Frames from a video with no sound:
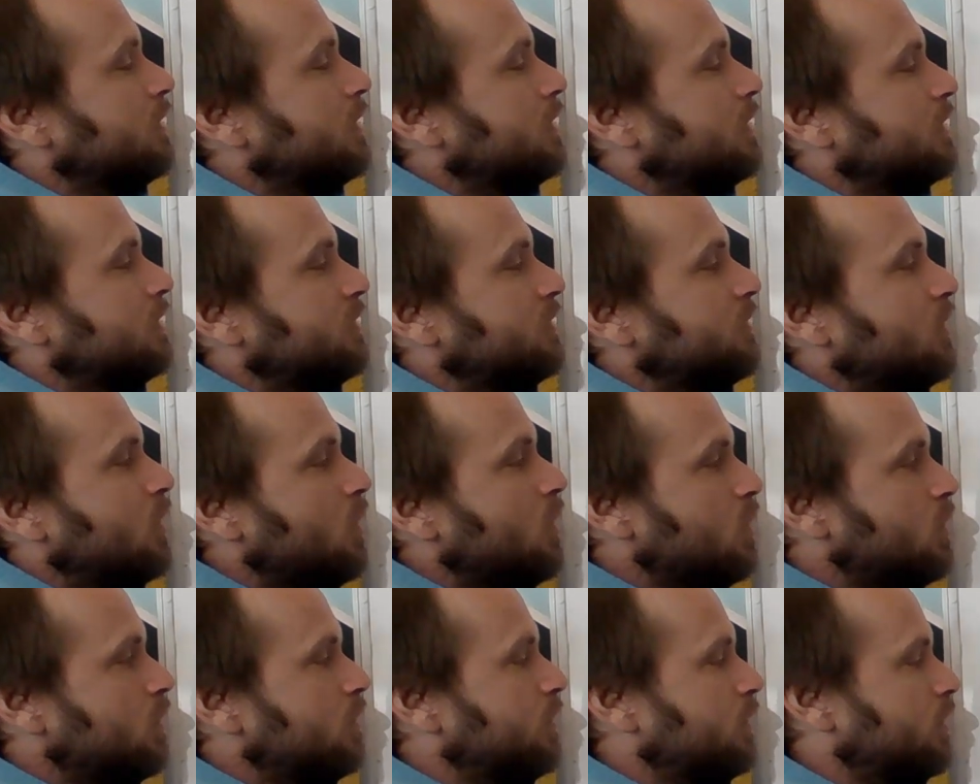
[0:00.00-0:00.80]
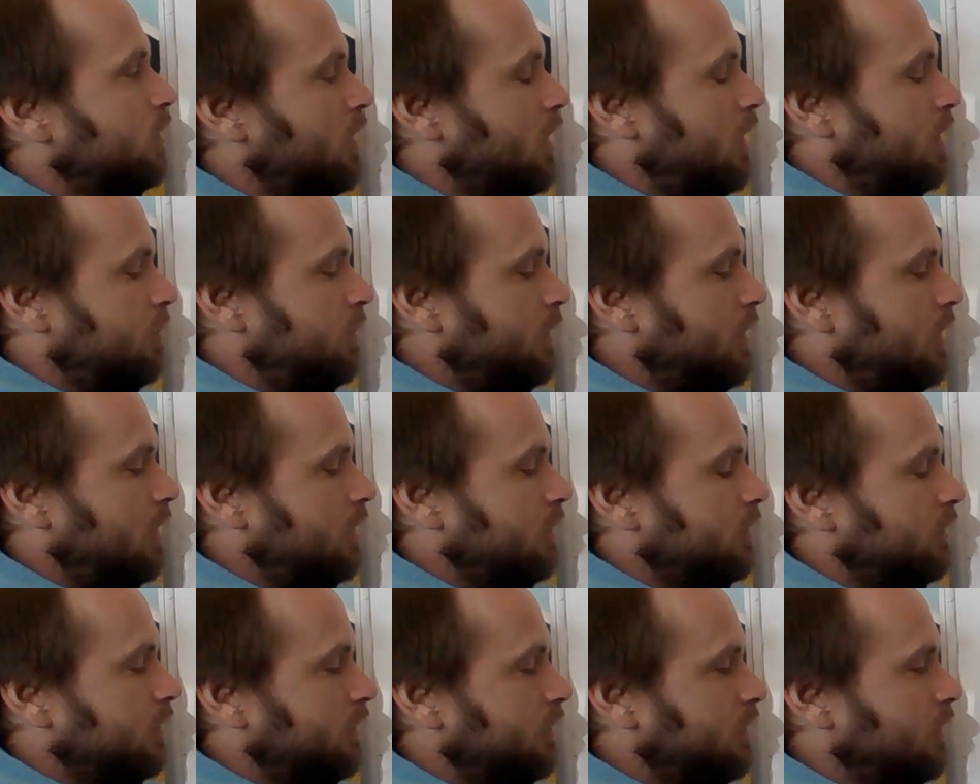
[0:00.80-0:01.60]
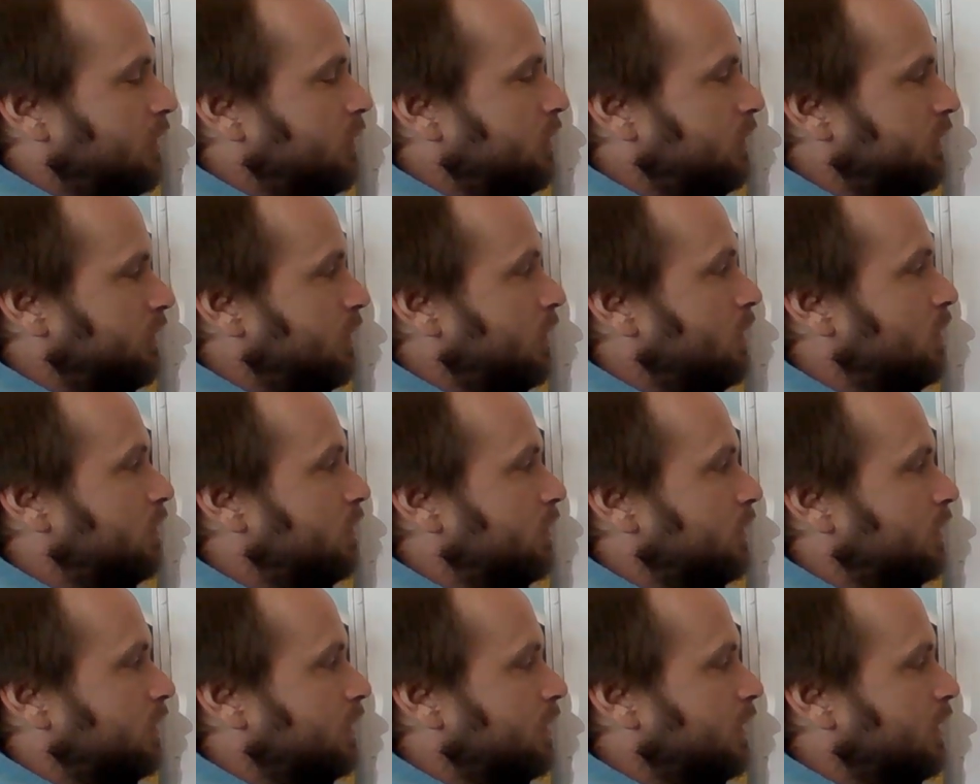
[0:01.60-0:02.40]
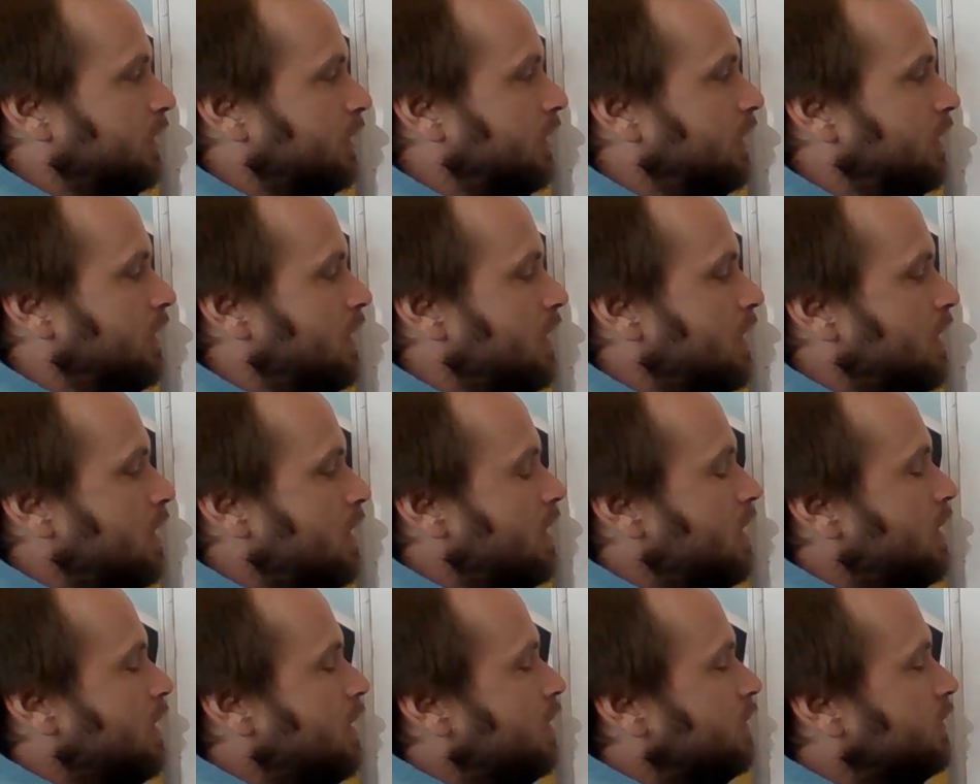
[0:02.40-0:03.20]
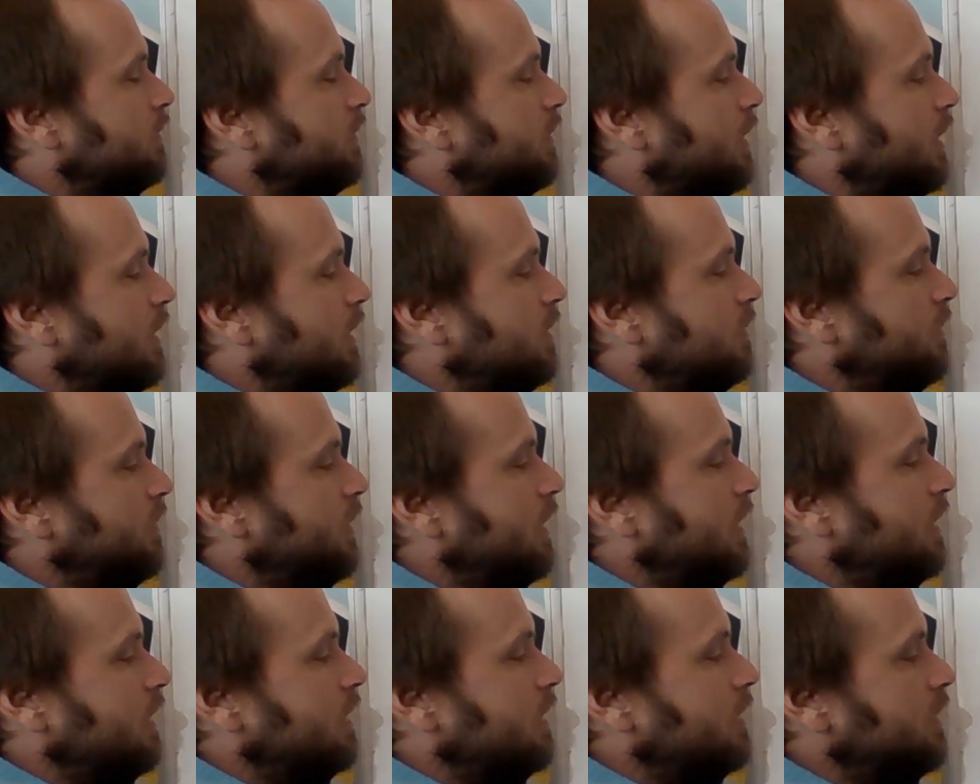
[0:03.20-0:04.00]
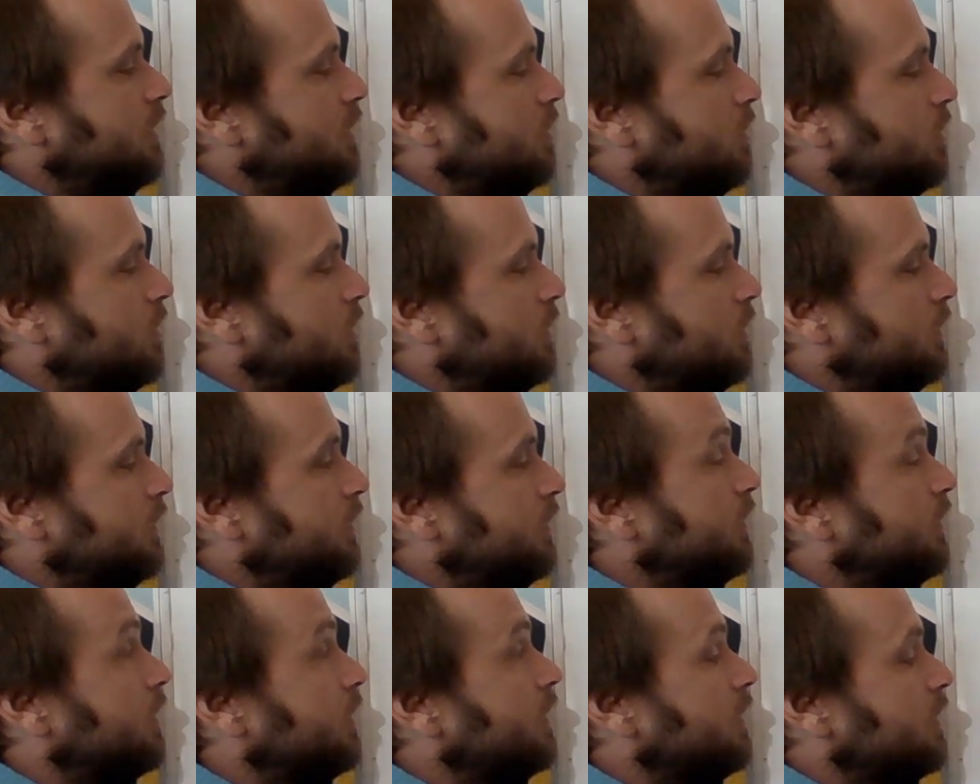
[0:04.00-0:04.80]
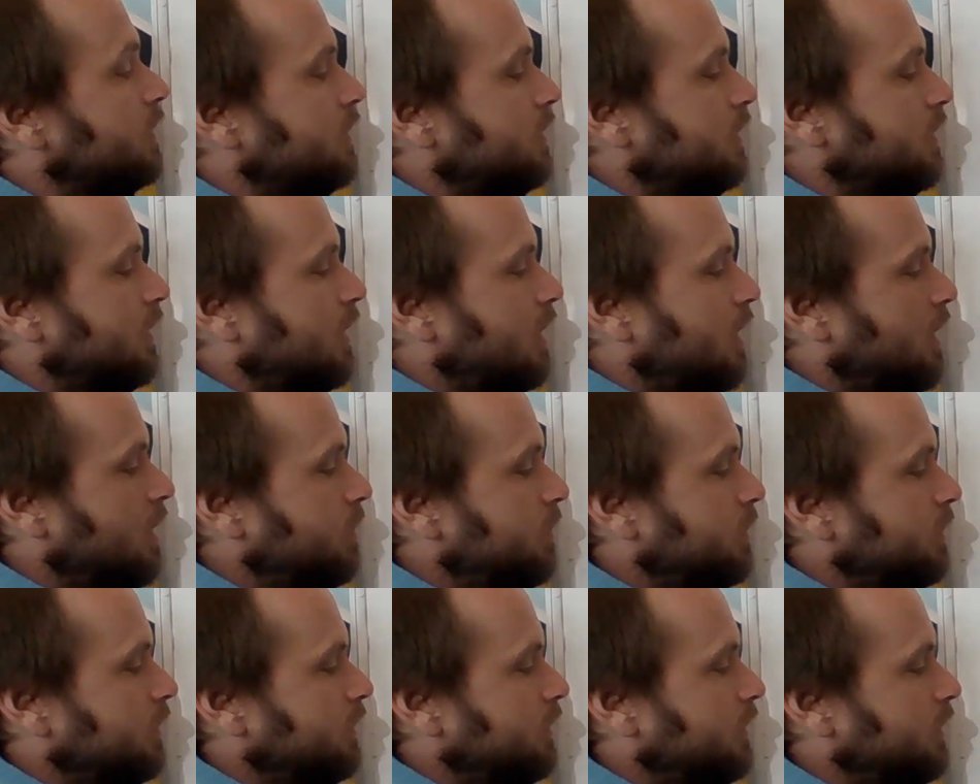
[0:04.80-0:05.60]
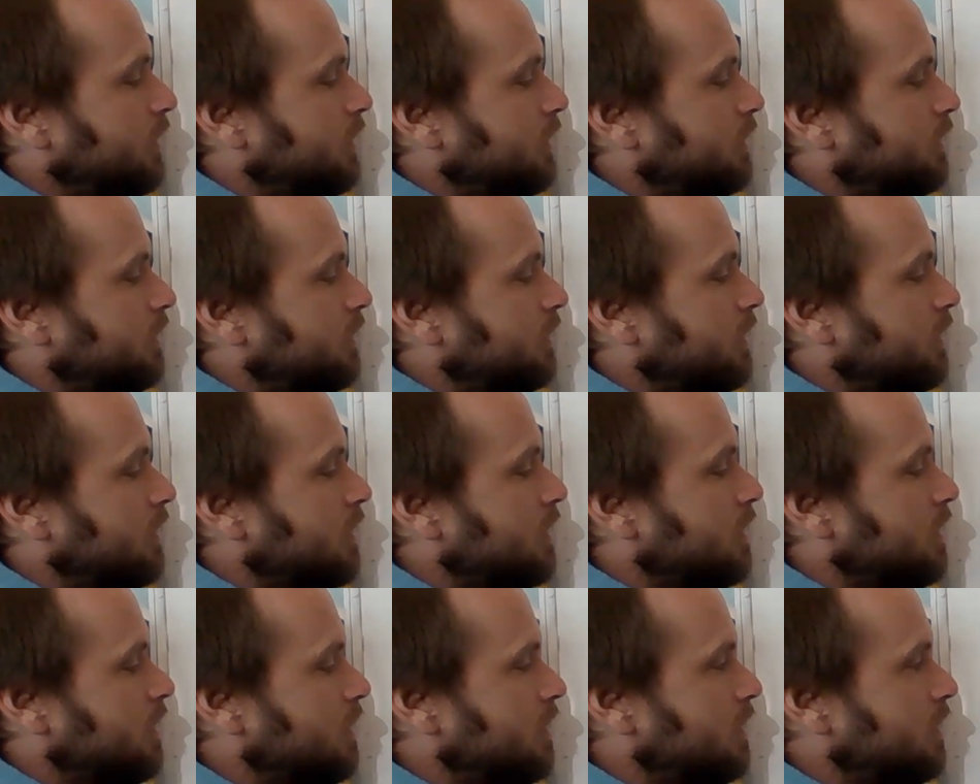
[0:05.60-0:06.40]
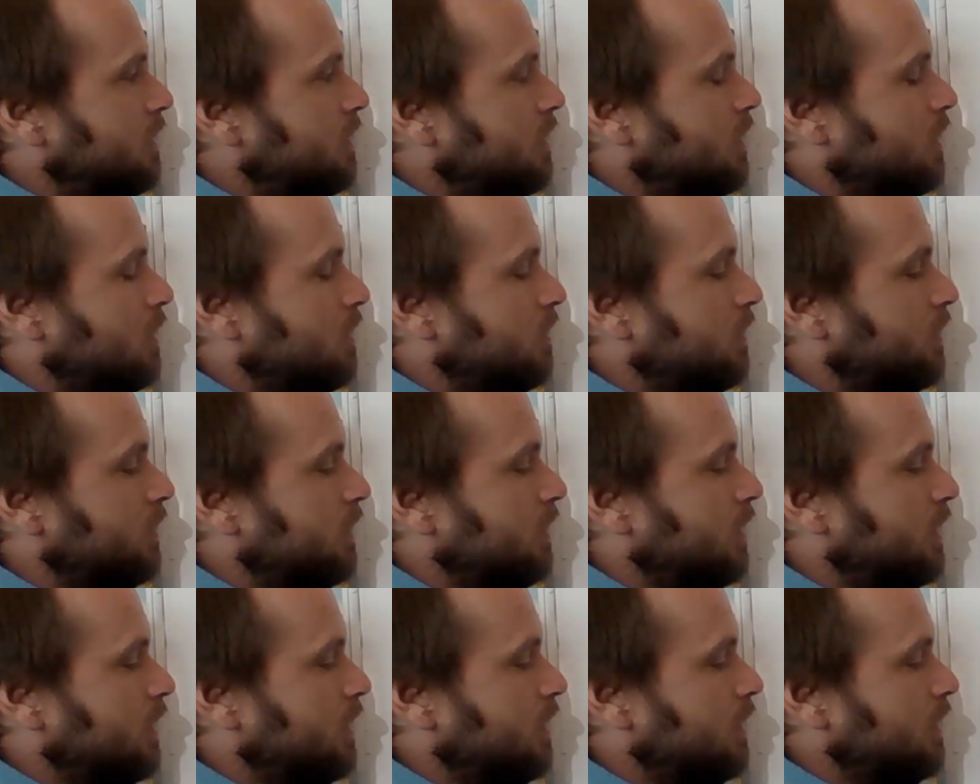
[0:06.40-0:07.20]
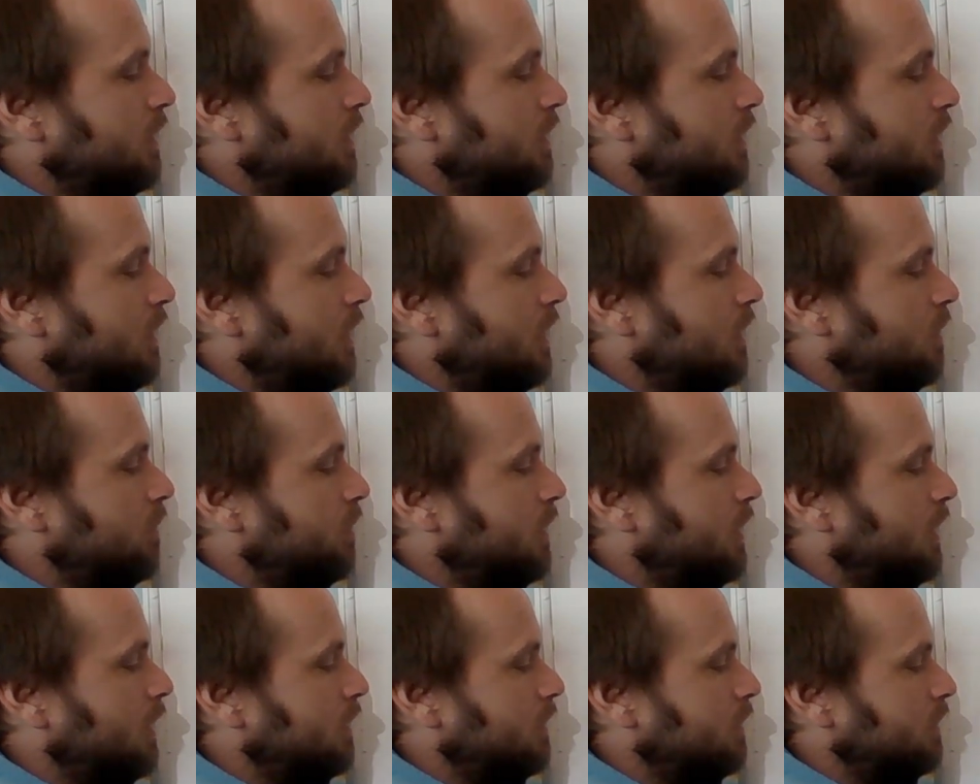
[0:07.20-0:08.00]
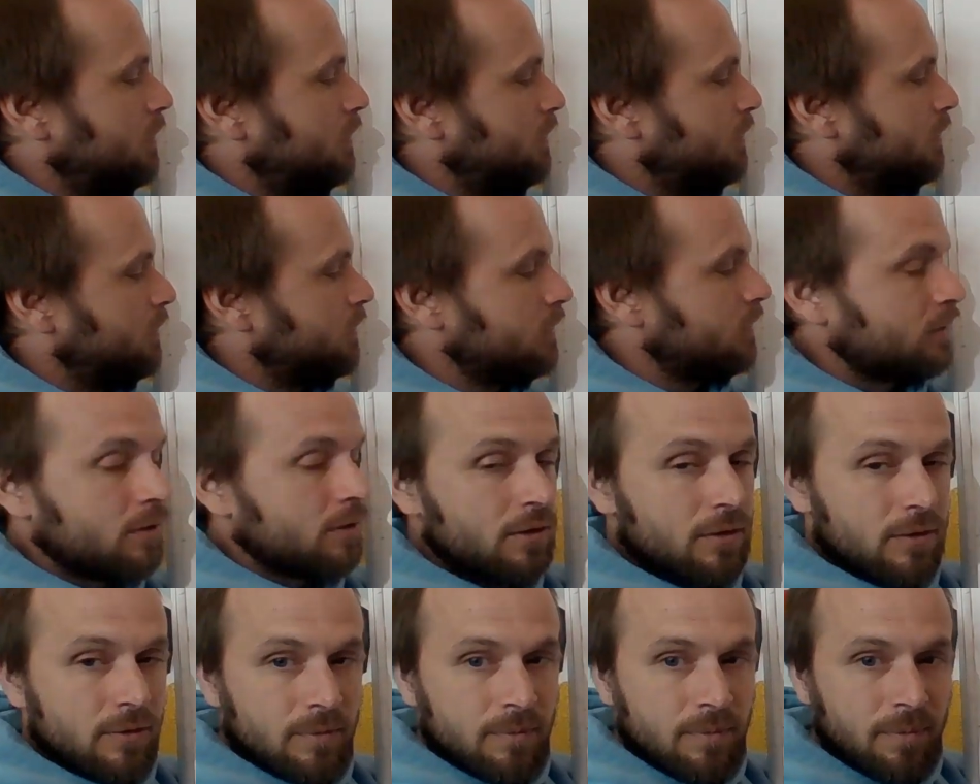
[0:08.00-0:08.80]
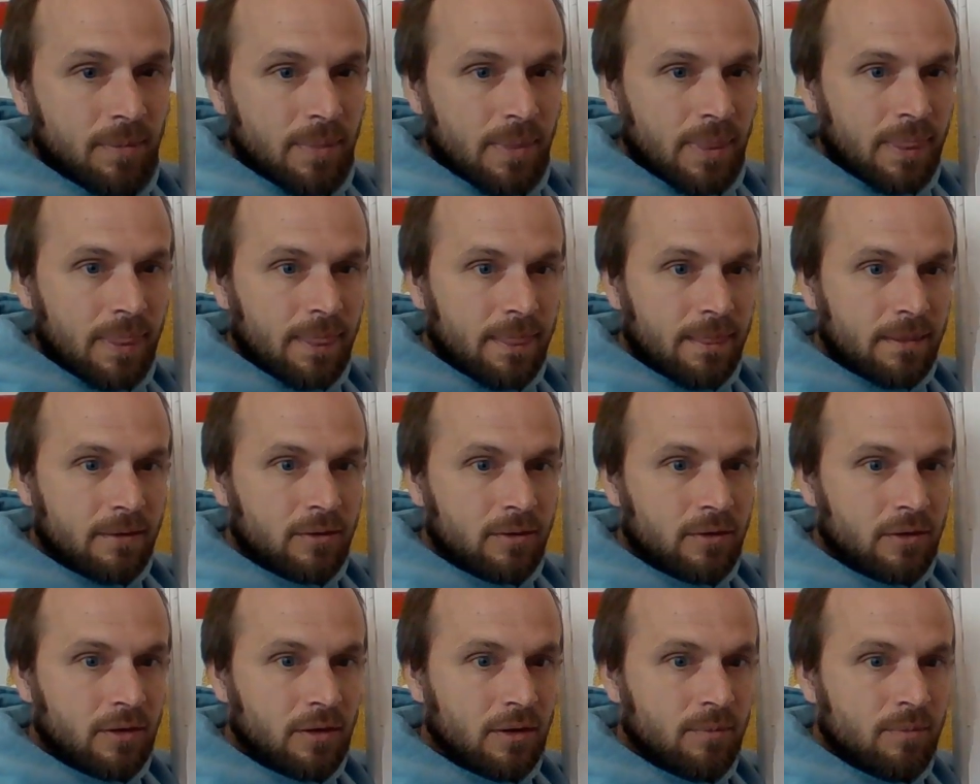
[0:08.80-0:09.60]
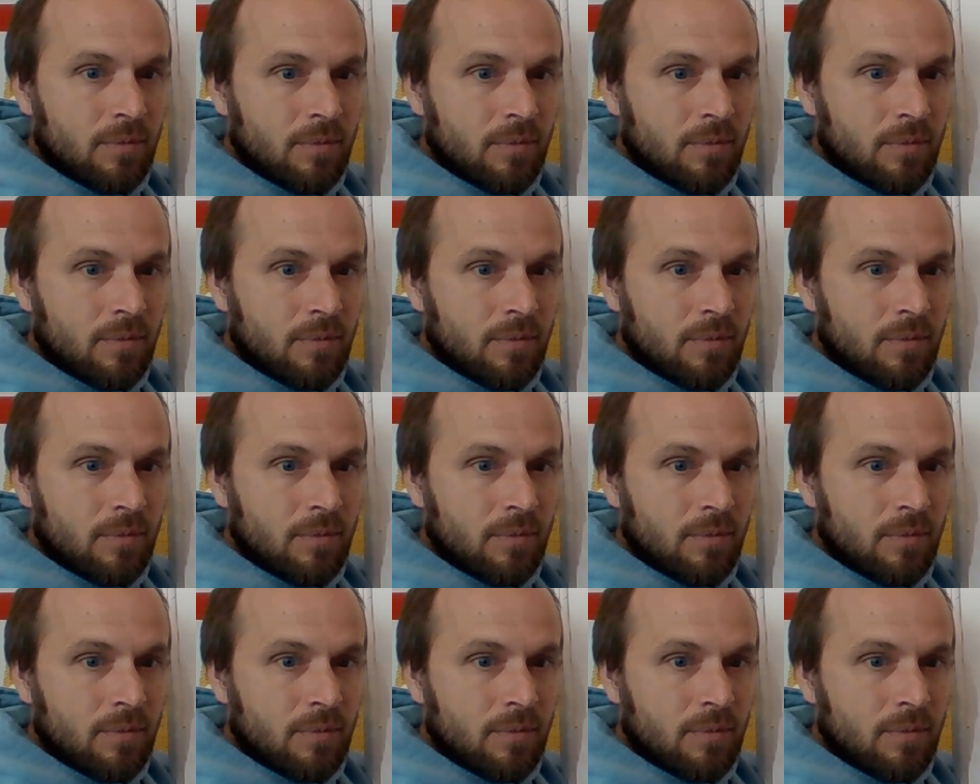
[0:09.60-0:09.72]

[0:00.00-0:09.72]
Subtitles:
and it's over hypotenuse. It's always over. Okay. Sine of A equals the opposite over the hypotenuse. Okay,